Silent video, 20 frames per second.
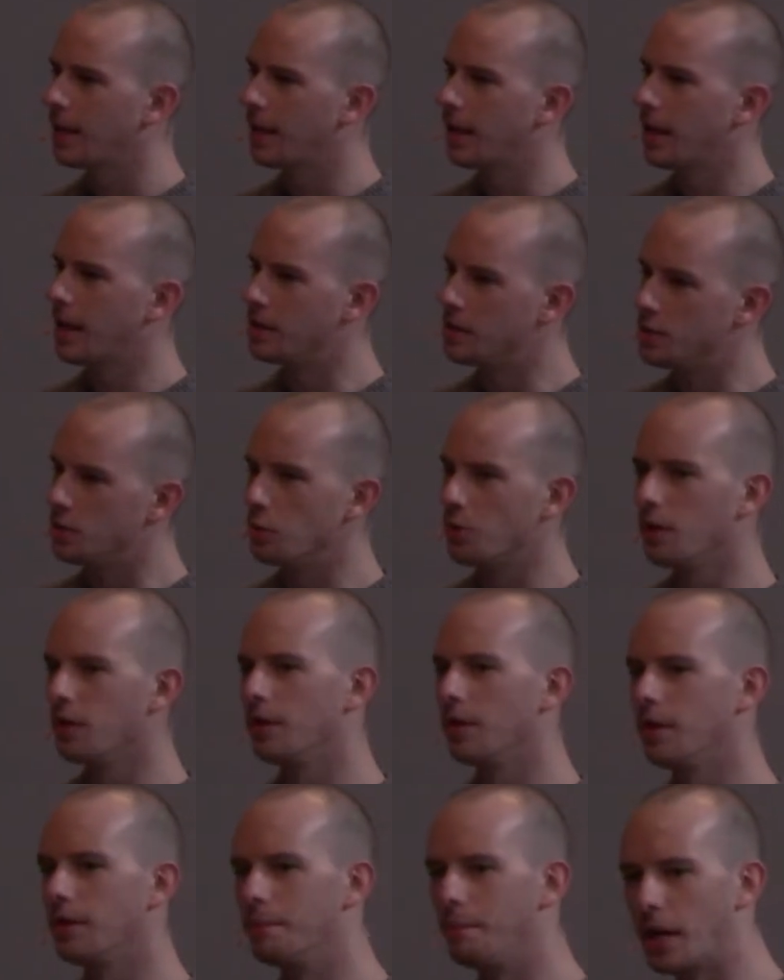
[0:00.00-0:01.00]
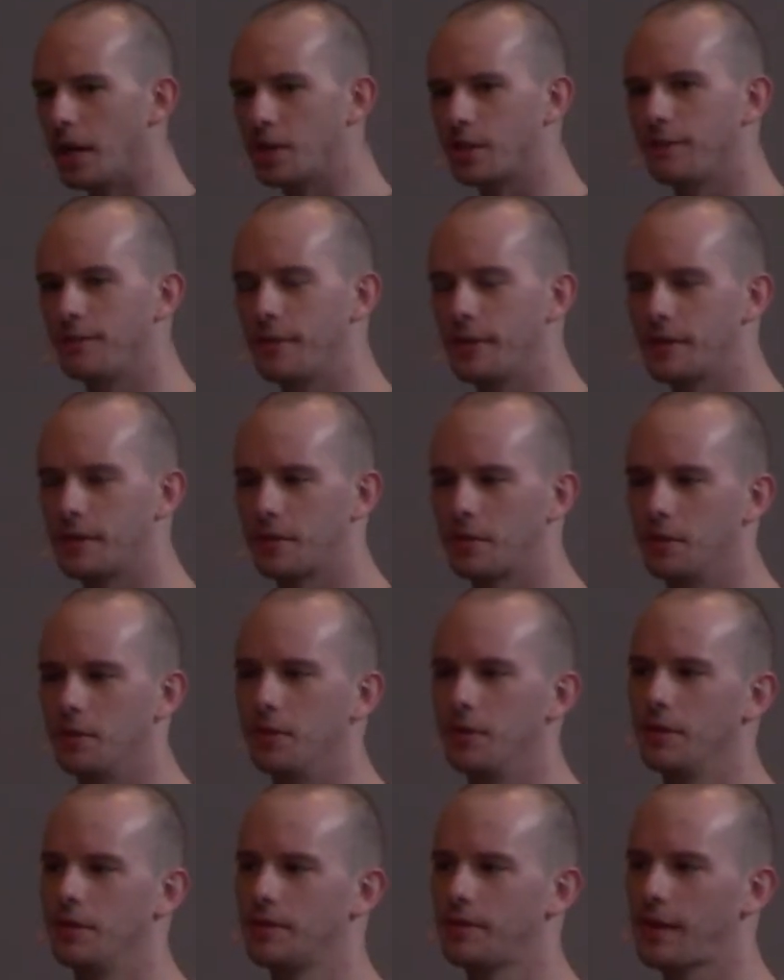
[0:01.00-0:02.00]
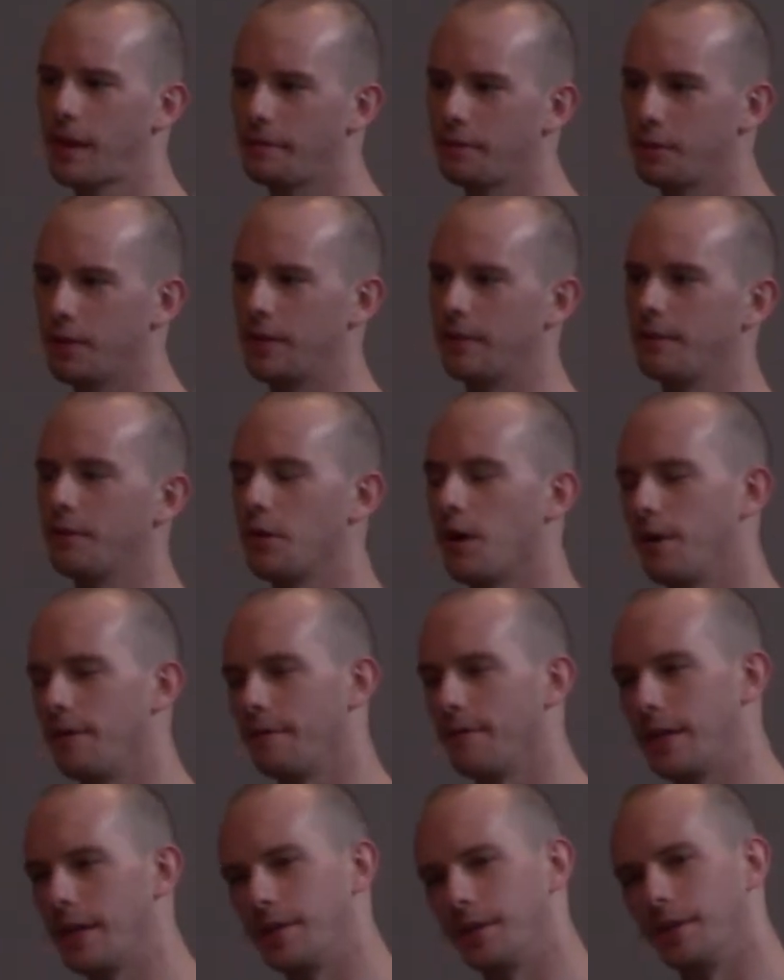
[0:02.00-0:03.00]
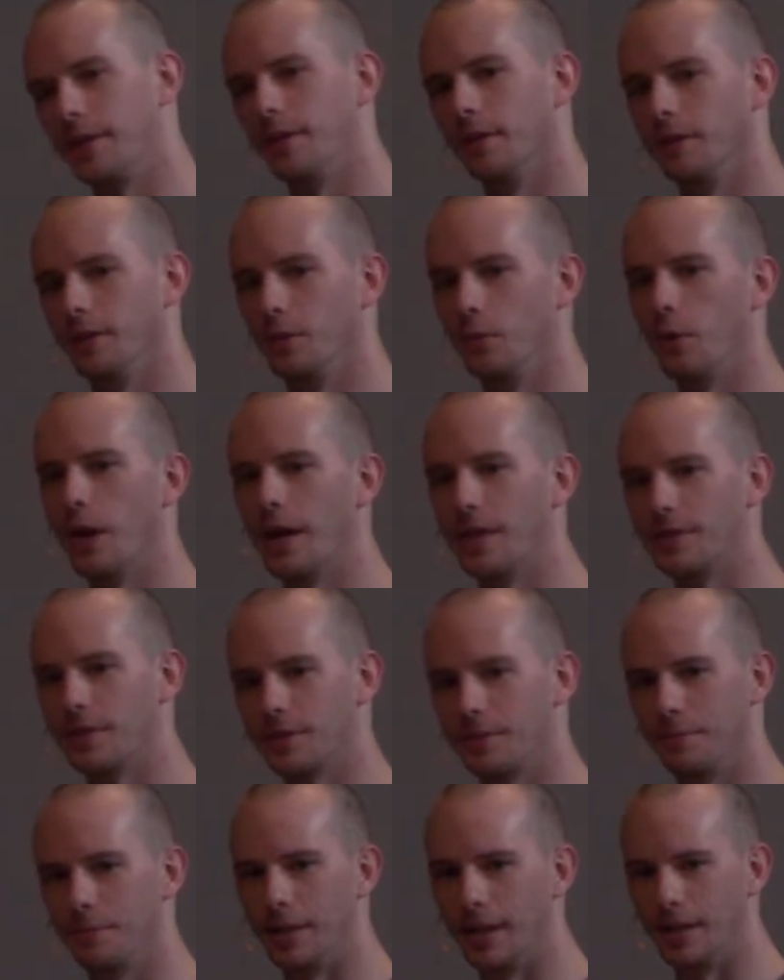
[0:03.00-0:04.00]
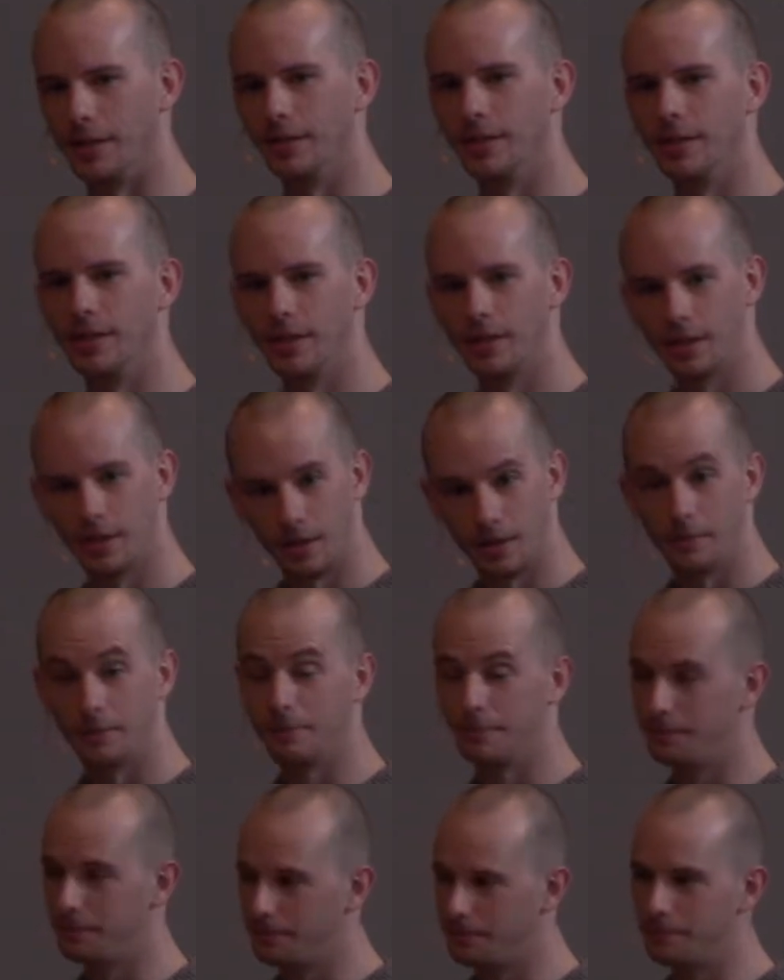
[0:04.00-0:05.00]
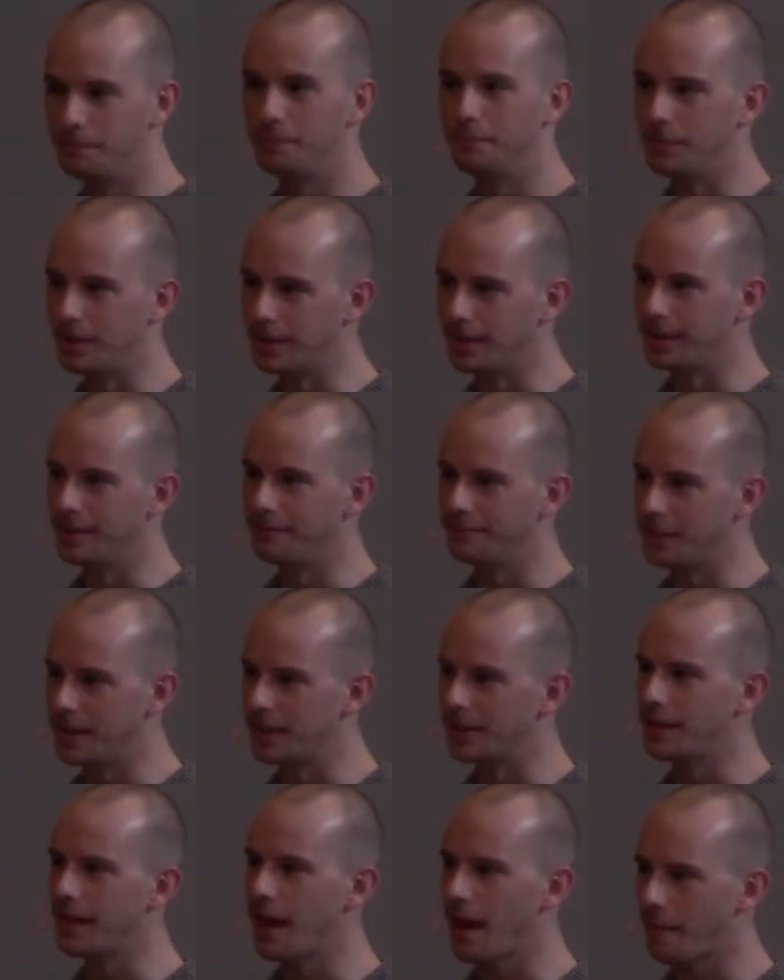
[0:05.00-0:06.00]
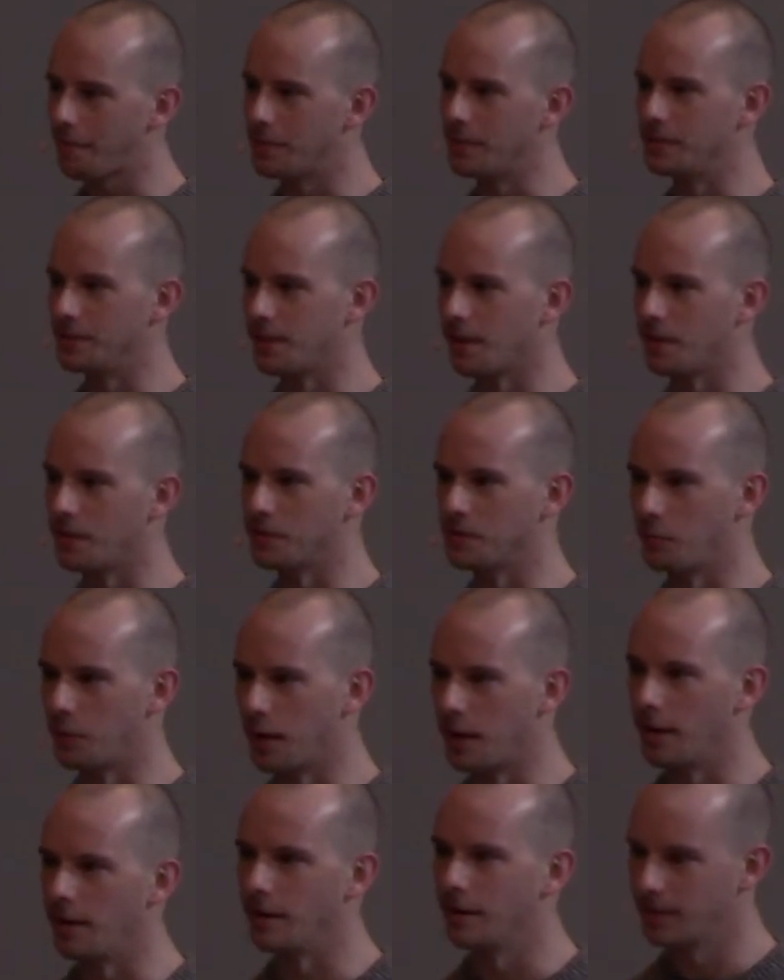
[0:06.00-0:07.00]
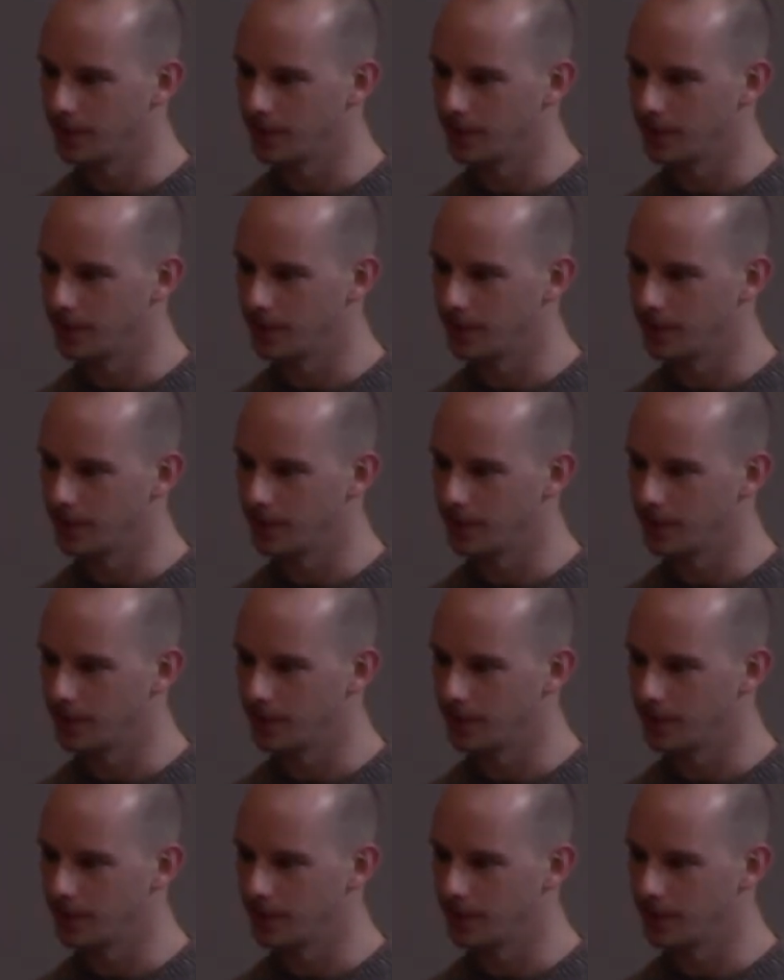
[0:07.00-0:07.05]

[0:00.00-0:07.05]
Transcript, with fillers: endure much physical suffering for our faith here in the West, but Believe me, it happens elsewhere.